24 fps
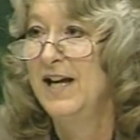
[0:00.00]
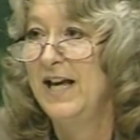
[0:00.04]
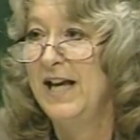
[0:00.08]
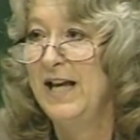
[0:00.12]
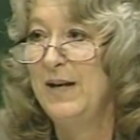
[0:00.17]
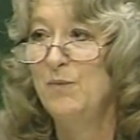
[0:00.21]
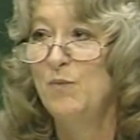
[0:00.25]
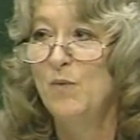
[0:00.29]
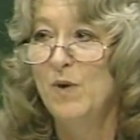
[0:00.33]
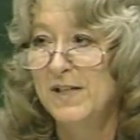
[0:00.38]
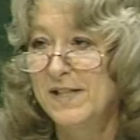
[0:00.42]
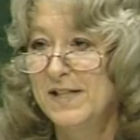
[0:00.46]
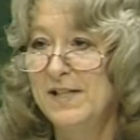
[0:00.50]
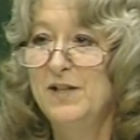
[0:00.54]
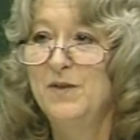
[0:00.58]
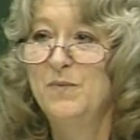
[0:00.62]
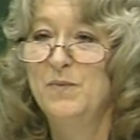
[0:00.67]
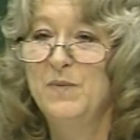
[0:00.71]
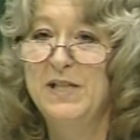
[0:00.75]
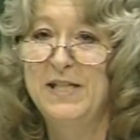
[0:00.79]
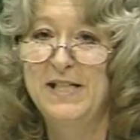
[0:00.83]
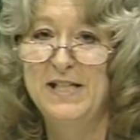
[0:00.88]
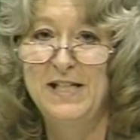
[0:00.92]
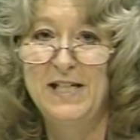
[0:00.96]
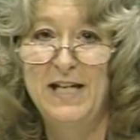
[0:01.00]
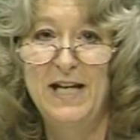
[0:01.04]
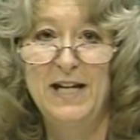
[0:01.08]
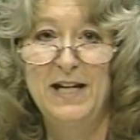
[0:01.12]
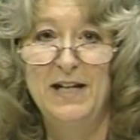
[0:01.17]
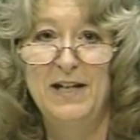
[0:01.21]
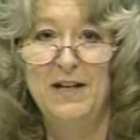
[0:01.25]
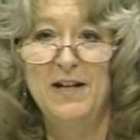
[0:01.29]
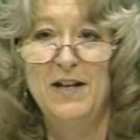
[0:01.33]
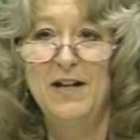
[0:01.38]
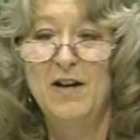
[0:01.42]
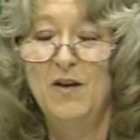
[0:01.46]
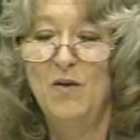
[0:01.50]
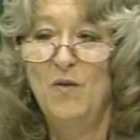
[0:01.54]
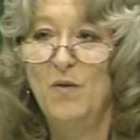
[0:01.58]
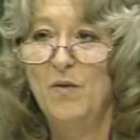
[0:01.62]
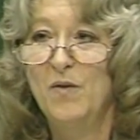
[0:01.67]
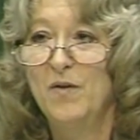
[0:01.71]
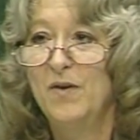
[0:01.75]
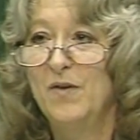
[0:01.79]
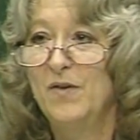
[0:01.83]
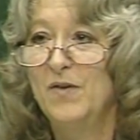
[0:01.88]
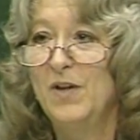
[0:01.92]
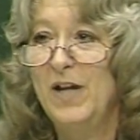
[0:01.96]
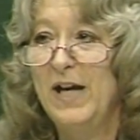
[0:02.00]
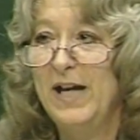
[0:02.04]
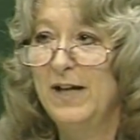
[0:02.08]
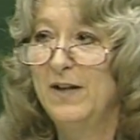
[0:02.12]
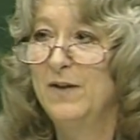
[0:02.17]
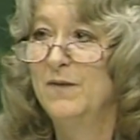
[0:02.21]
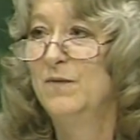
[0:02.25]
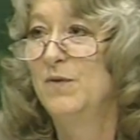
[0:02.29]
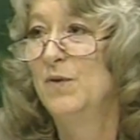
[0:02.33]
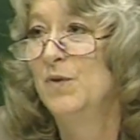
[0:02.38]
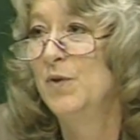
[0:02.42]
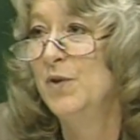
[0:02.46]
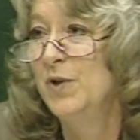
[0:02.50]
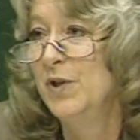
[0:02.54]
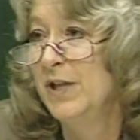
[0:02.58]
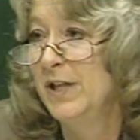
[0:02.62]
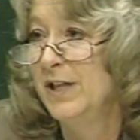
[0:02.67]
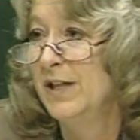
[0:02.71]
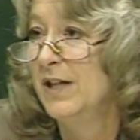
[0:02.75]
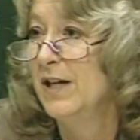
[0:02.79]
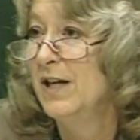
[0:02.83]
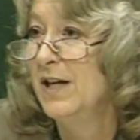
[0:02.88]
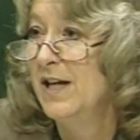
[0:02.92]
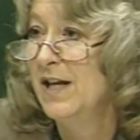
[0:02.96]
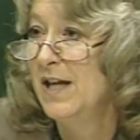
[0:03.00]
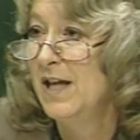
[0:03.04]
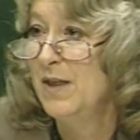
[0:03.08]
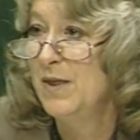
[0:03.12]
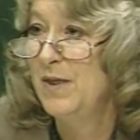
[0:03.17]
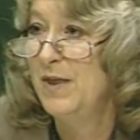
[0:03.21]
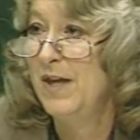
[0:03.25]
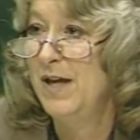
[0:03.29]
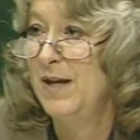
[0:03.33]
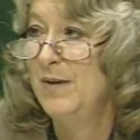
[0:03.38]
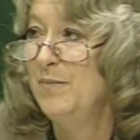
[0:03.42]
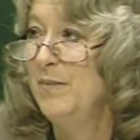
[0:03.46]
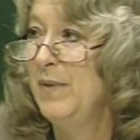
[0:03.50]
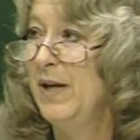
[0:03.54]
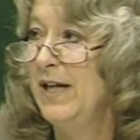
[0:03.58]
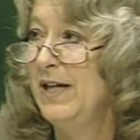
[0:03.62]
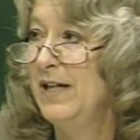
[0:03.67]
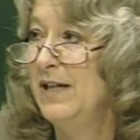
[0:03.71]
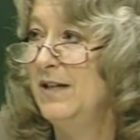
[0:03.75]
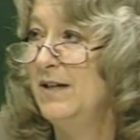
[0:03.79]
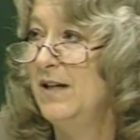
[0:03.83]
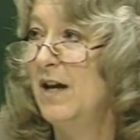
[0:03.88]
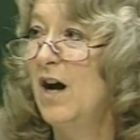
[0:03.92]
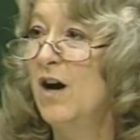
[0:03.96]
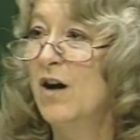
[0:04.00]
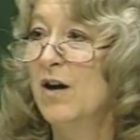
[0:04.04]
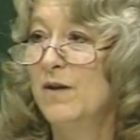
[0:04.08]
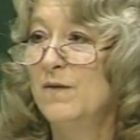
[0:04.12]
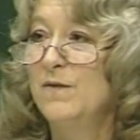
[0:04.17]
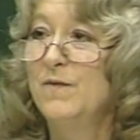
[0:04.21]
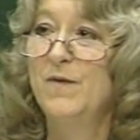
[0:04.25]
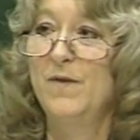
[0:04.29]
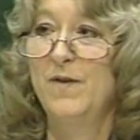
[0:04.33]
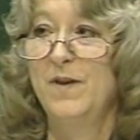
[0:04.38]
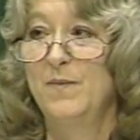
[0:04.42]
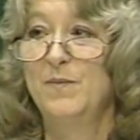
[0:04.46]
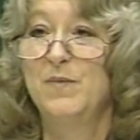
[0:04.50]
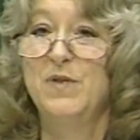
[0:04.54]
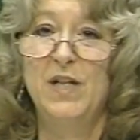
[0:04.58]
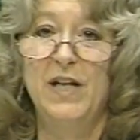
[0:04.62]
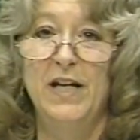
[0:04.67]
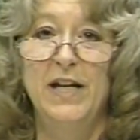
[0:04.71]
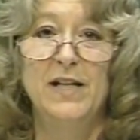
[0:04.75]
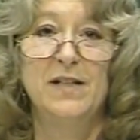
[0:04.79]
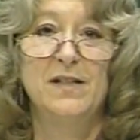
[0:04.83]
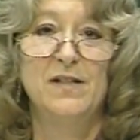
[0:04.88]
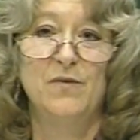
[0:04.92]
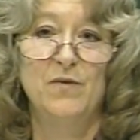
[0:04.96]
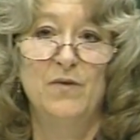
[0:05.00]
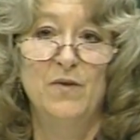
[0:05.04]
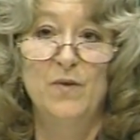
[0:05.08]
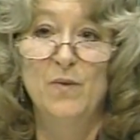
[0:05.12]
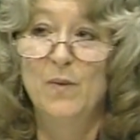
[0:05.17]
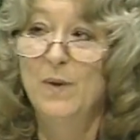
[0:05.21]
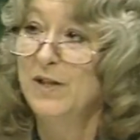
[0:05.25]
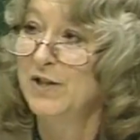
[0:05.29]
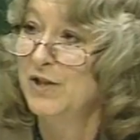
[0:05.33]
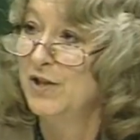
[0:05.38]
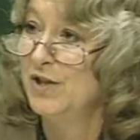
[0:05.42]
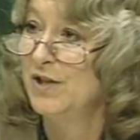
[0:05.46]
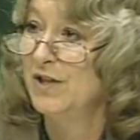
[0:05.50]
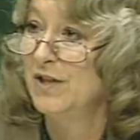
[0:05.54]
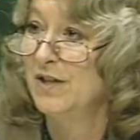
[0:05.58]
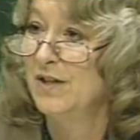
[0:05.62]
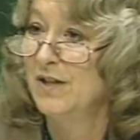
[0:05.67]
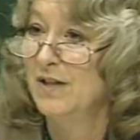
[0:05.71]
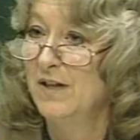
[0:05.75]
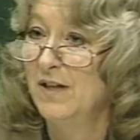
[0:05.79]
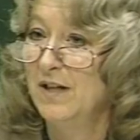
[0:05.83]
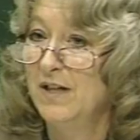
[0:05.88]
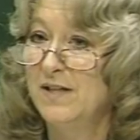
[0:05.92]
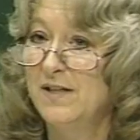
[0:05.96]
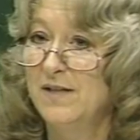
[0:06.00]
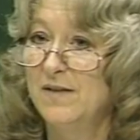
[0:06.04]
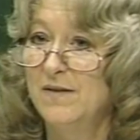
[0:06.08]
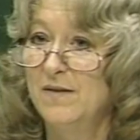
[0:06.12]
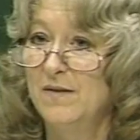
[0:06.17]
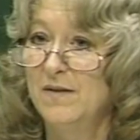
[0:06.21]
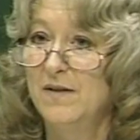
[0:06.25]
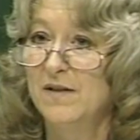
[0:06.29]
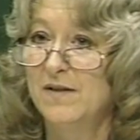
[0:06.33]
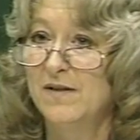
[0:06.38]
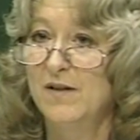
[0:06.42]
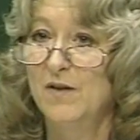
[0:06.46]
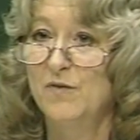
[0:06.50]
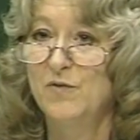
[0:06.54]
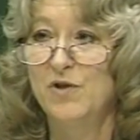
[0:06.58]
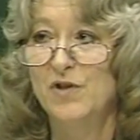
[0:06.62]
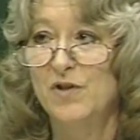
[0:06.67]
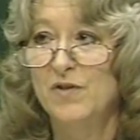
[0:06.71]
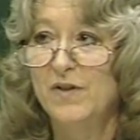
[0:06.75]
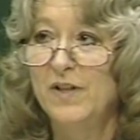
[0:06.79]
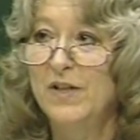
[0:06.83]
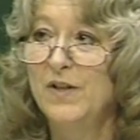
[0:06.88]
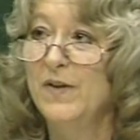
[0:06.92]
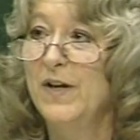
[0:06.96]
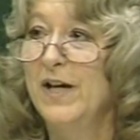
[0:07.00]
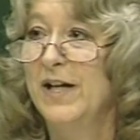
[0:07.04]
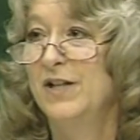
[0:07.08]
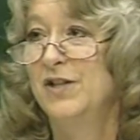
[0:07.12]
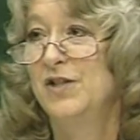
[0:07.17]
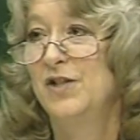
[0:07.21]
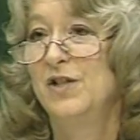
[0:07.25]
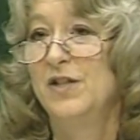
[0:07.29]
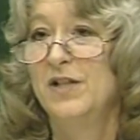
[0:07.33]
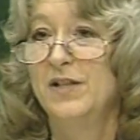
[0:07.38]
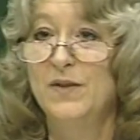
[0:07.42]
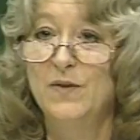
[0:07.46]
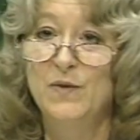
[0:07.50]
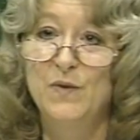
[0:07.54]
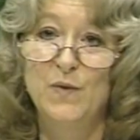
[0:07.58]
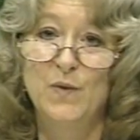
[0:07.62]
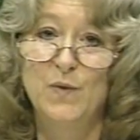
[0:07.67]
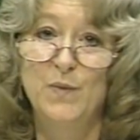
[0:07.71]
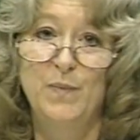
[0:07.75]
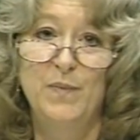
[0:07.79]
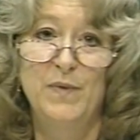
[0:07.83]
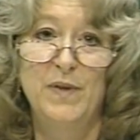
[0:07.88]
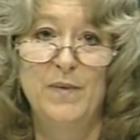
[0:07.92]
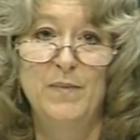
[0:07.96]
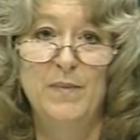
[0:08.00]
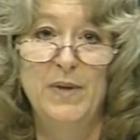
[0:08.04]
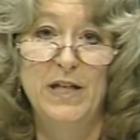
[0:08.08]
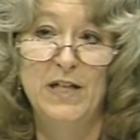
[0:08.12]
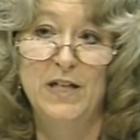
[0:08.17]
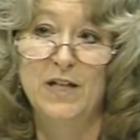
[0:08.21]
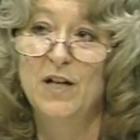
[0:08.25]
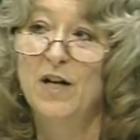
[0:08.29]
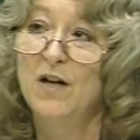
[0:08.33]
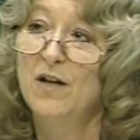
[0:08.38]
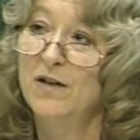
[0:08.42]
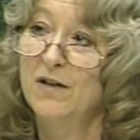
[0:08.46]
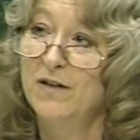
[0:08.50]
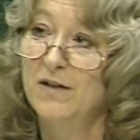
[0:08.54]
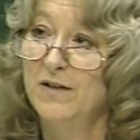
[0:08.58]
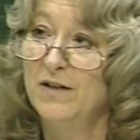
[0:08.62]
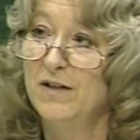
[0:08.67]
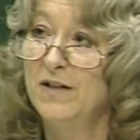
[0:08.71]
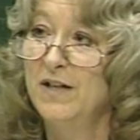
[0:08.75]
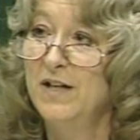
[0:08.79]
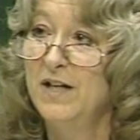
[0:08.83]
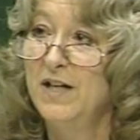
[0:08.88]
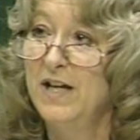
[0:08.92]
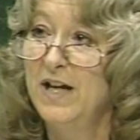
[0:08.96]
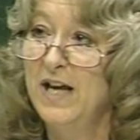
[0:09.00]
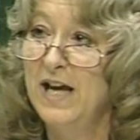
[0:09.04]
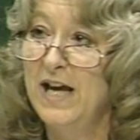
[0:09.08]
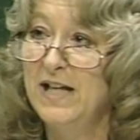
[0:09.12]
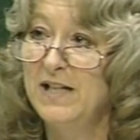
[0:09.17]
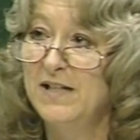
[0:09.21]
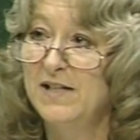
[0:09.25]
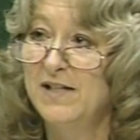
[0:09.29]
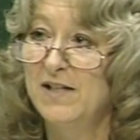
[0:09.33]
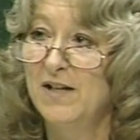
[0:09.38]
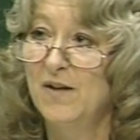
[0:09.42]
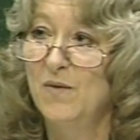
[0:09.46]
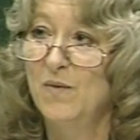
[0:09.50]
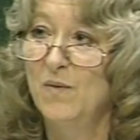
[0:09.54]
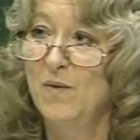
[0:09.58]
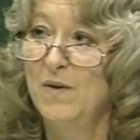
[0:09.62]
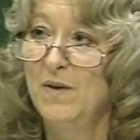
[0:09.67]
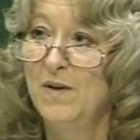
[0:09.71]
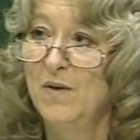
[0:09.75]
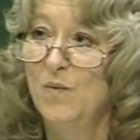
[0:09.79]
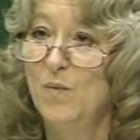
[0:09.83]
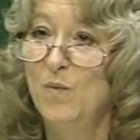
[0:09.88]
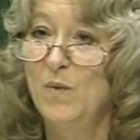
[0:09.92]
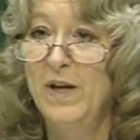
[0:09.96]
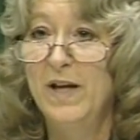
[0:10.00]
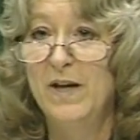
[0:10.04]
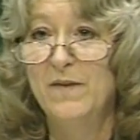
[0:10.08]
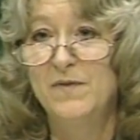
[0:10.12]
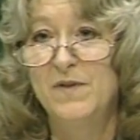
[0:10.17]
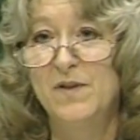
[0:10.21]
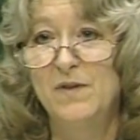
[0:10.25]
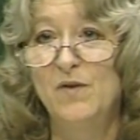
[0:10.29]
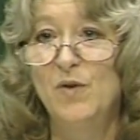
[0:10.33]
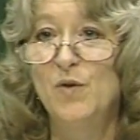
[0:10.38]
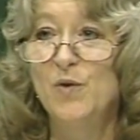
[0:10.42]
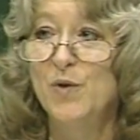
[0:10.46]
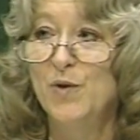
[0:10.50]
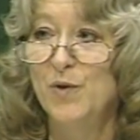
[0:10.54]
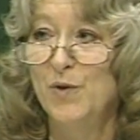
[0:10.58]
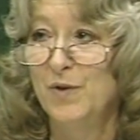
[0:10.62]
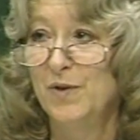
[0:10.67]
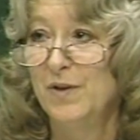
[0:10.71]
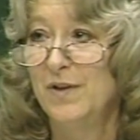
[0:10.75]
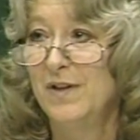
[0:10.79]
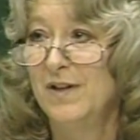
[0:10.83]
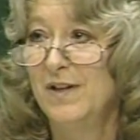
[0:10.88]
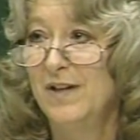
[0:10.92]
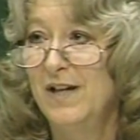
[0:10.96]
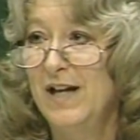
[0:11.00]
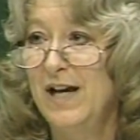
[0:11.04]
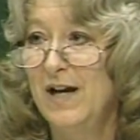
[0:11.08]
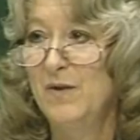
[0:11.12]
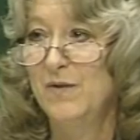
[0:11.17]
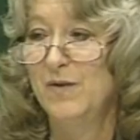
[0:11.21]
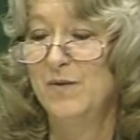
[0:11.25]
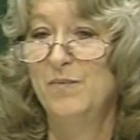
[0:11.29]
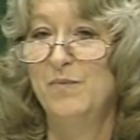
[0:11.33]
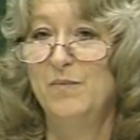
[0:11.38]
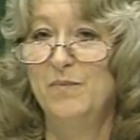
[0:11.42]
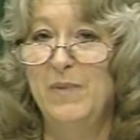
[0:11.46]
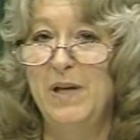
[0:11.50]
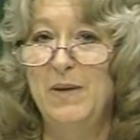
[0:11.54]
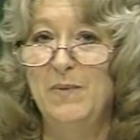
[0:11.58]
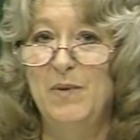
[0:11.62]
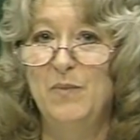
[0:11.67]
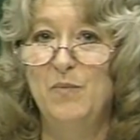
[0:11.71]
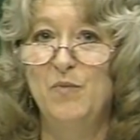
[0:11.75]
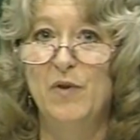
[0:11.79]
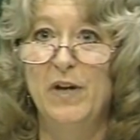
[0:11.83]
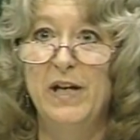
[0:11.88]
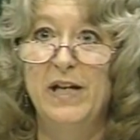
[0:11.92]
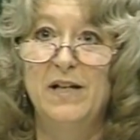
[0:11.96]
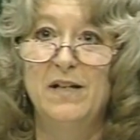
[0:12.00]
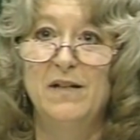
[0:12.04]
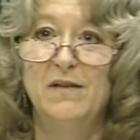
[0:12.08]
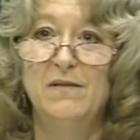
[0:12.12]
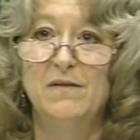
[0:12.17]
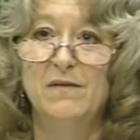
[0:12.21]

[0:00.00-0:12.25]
it wasn't a mistake or a lack of learning that made it hard for them to answer the question. It's the social interaction in their group that made it hard. And so we have to learn how to maybe break